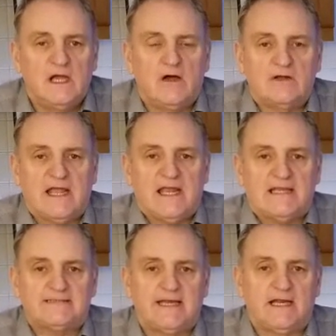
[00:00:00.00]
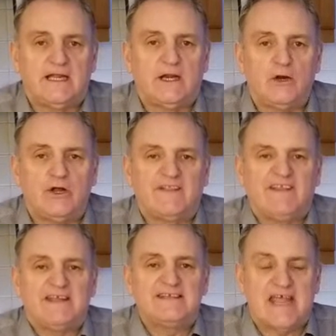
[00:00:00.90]
Okay, let's take a little look at
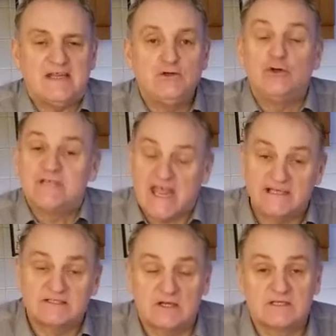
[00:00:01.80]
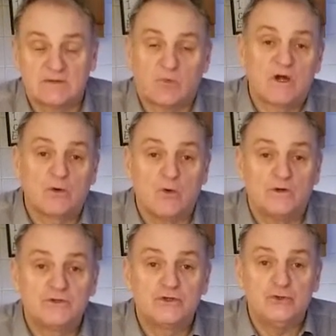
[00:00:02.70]
the utensils that we're
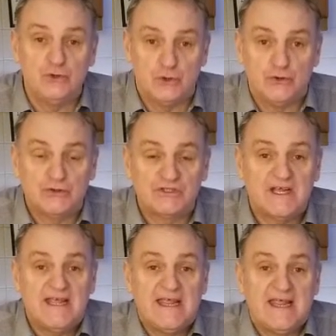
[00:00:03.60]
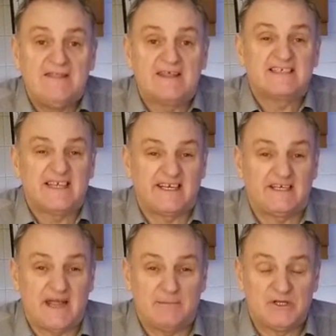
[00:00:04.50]
going to use in this little
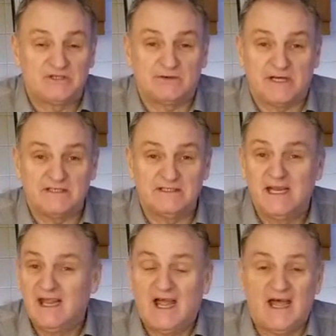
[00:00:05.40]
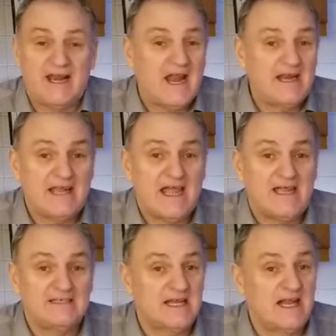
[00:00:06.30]
demonstration. And
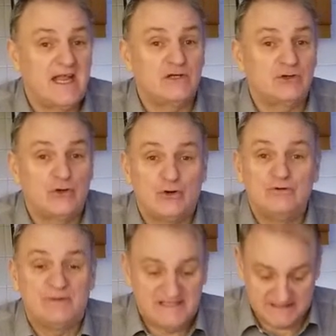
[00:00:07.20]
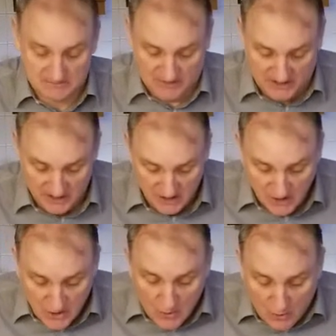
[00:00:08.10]
guys, it couldn't be simpler.
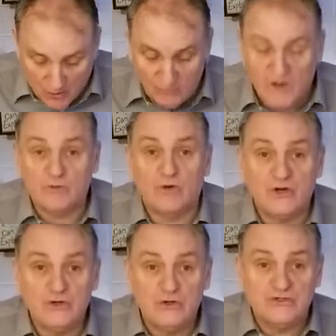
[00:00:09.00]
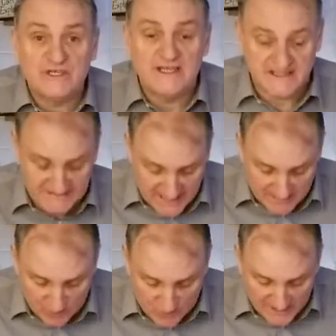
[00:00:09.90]
All we're going to use in this
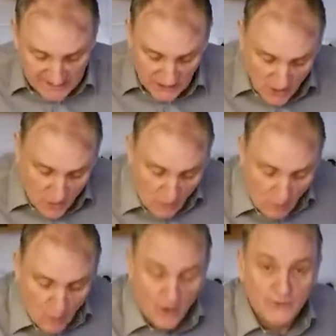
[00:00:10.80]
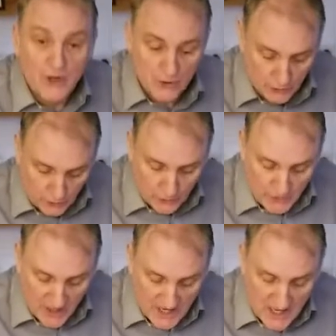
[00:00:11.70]
demo is one
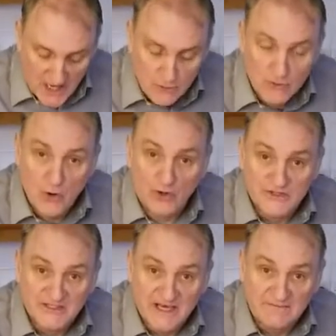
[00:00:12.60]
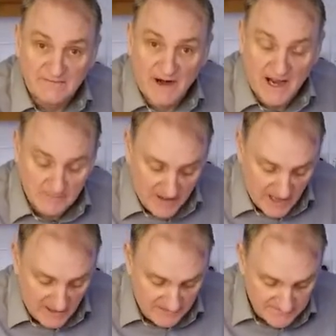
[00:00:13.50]
good non-stick frying
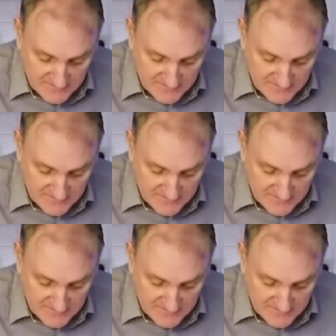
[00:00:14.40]
pan.